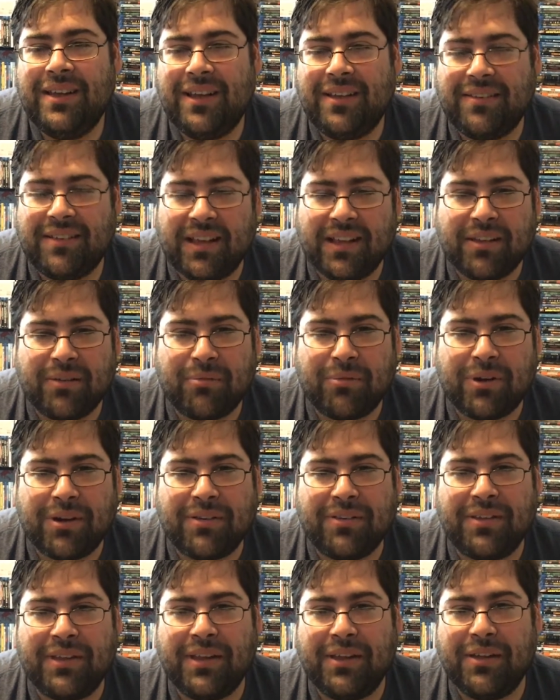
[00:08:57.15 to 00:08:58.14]
It's not the
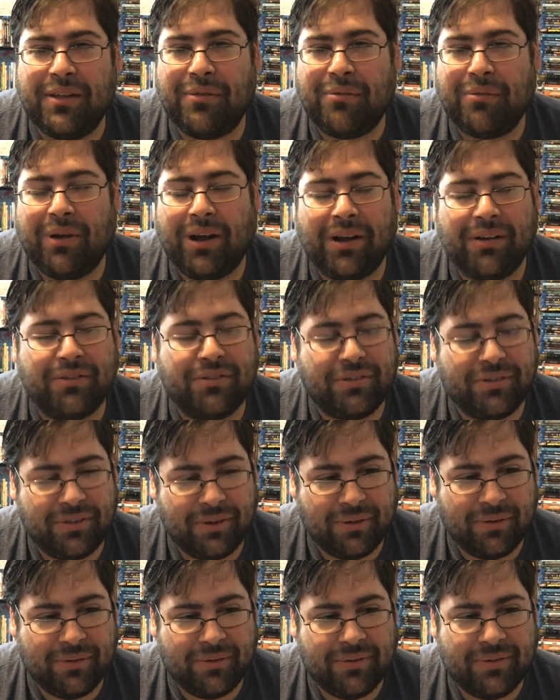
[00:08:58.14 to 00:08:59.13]
worst thing you can watch,
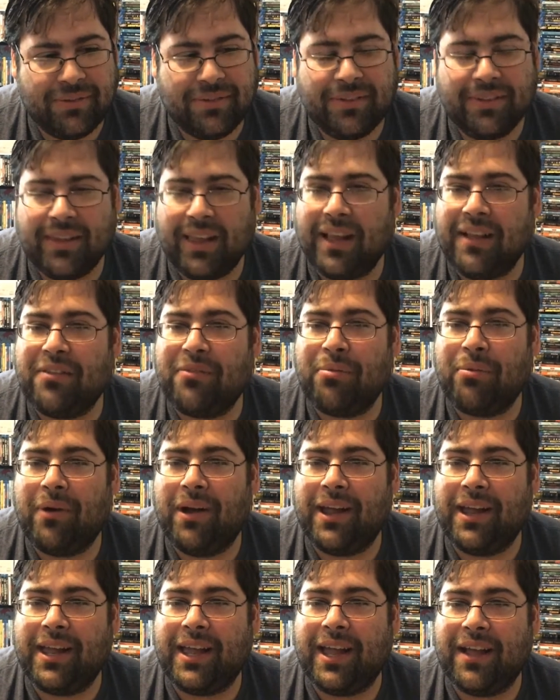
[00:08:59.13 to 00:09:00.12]
so that's
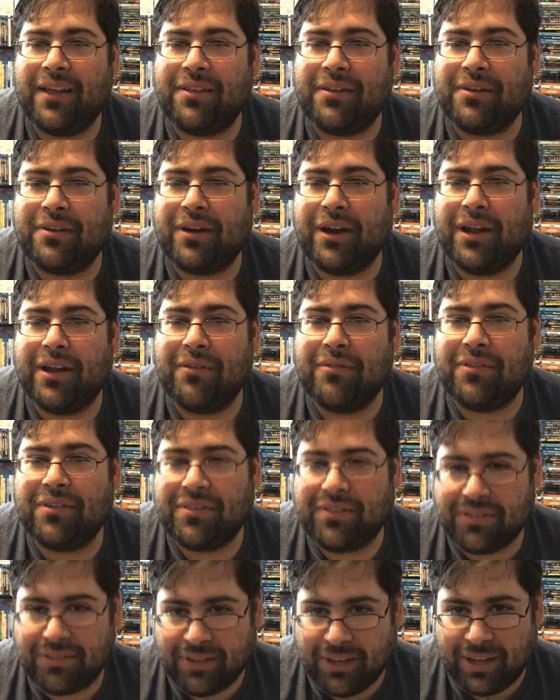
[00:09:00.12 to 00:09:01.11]
why it got the grade of a
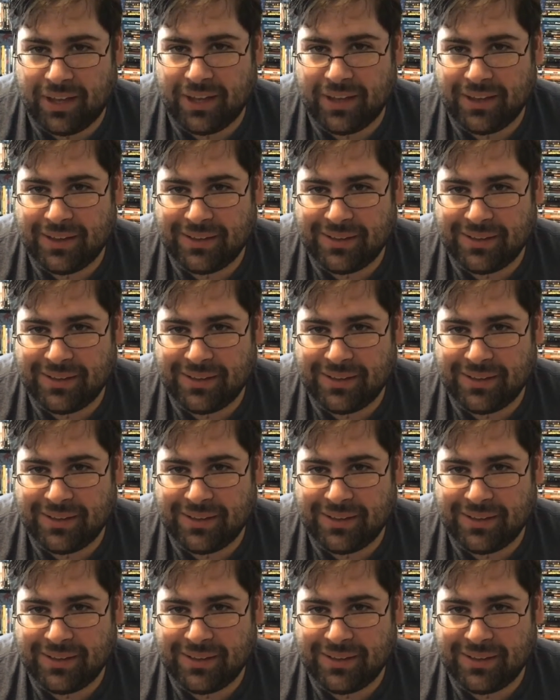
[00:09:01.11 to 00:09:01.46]
C.